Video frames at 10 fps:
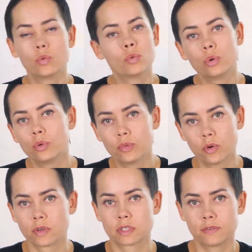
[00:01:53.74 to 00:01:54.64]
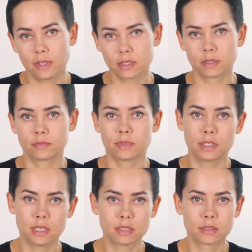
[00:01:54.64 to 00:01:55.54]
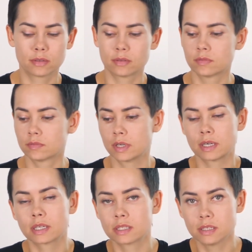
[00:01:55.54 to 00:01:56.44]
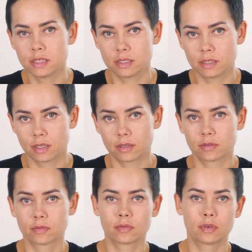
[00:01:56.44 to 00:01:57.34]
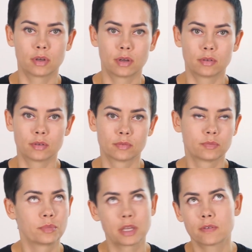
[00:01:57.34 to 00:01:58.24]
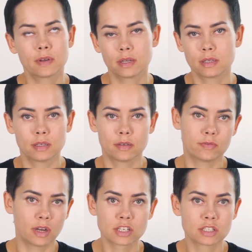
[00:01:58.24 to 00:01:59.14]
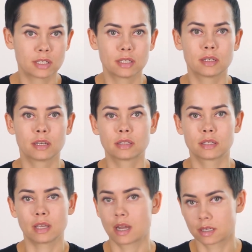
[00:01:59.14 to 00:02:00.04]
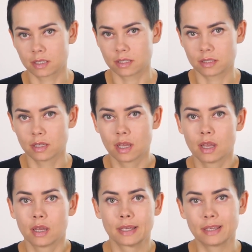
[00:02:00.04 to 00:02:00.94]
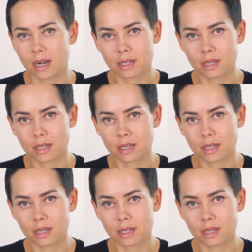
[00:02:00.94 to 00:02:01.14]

Any color has characteristics. The first and most important is brightness.